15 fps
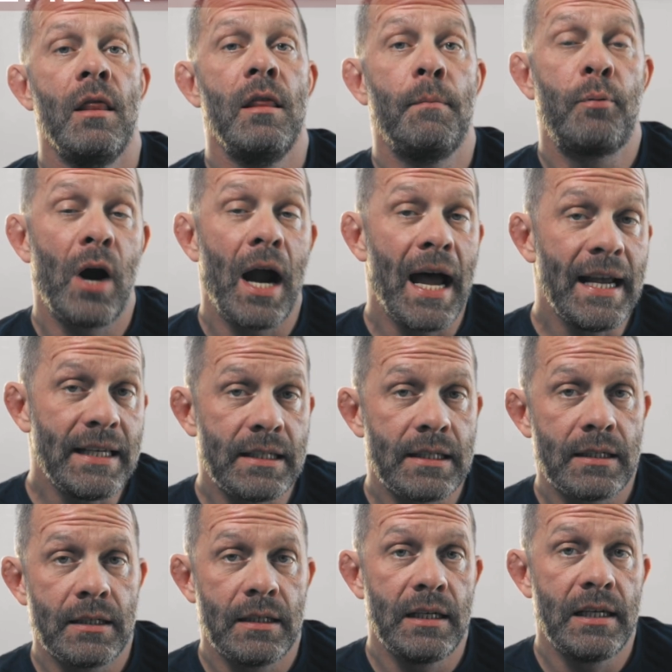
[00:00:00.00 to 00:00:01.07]
The
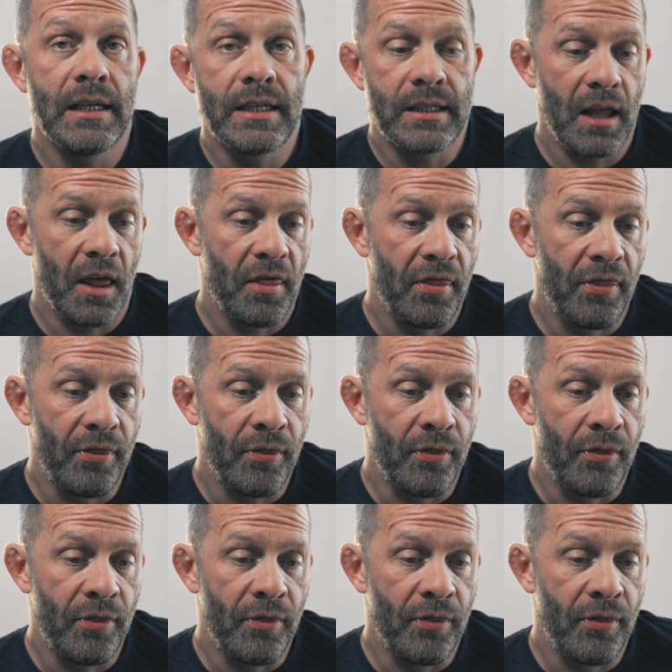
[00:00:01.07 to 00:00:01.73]
price is